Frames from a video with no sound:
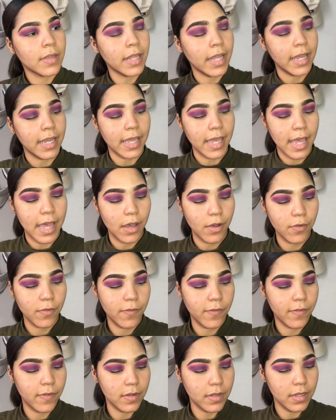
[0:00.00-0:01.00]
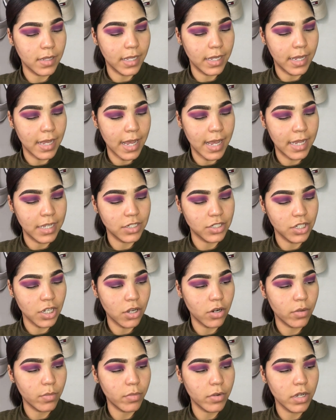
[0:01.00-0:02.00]
like e.l.f. like
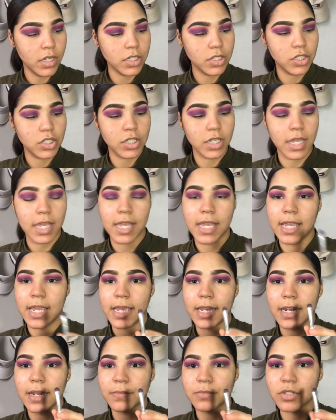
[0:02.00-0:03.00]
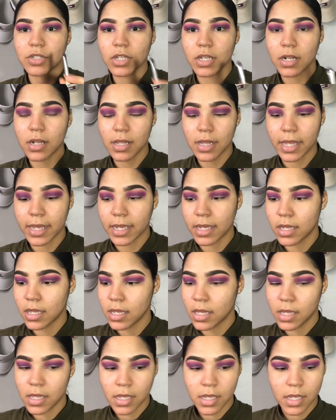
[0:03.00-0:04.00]
eyeshadow brush, and I'm just gonna like
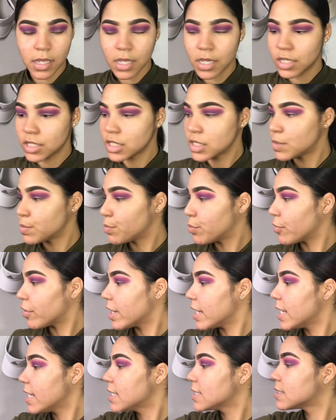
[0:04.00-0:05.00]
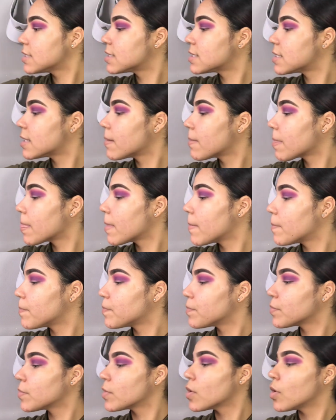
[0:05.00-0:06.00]
spray it
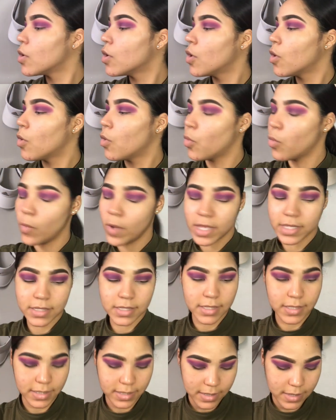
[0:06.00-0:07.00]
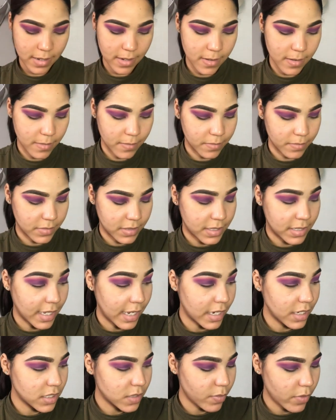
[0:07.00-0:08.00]
with some
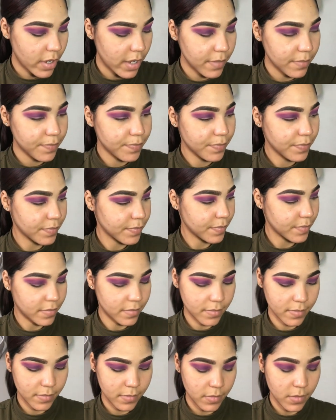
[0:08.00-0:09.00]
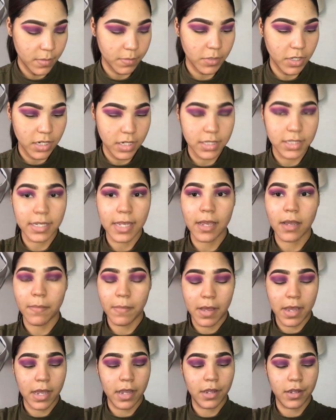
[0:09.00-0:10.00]
setting spray. I'm gonna take
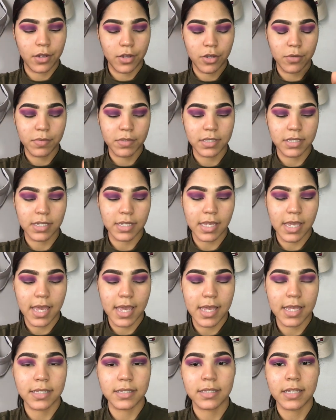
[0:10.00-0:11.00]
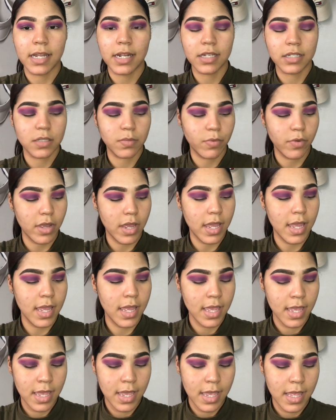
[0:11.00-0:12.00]
my Urban Decay setting spray.
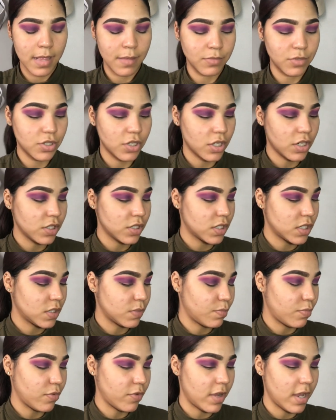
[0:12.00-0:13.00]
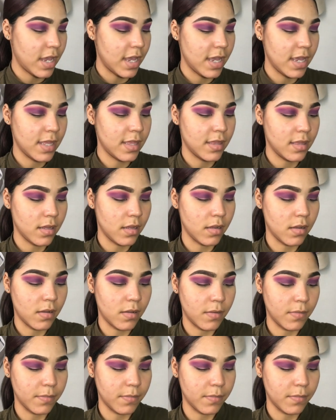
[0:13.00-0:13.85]
I'm just gonna spray the